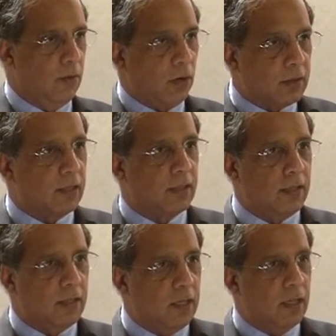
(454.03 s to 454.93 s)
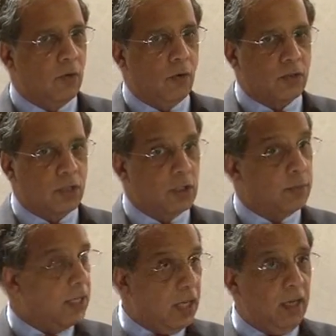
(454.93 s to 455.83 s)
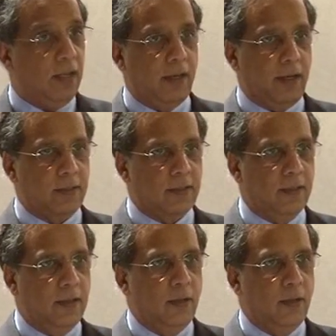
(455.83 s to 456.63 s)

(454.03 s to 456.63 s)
Not that the earlier auctions were incorrect,